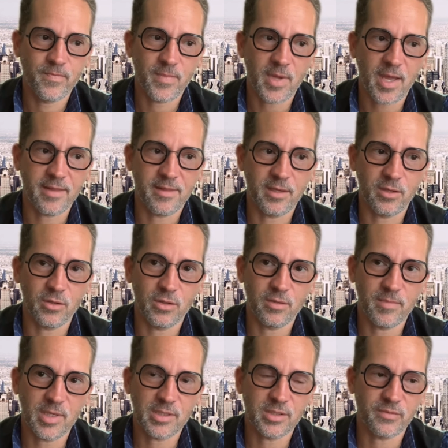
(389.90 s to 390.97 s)
I think you can
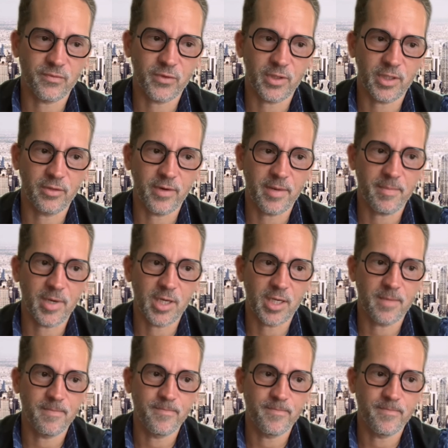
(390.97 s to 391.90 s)
make some really great money.